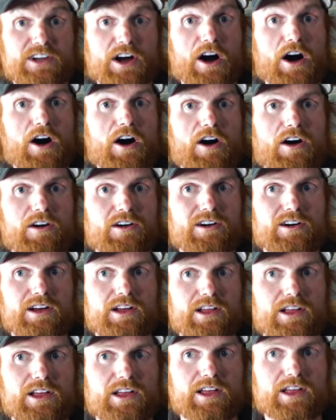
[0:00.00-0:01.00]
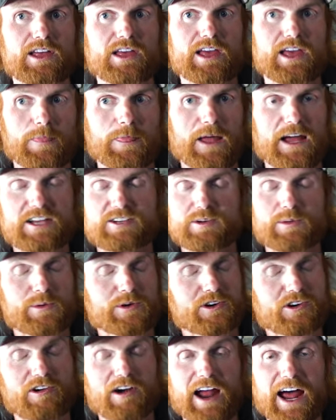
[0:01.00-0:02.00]
tall. I just
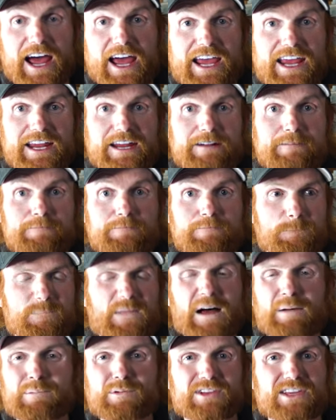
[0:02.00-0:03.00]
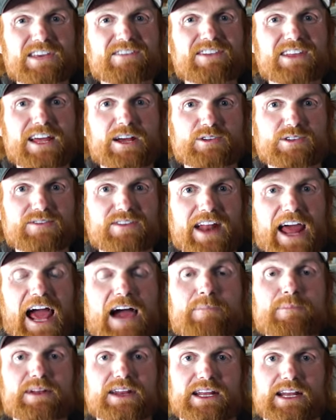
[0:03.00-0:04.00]
remember crying, not believing that was even
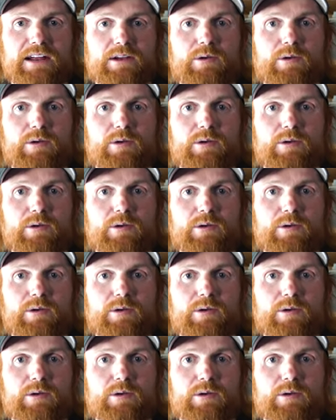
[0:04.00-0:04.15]
happening.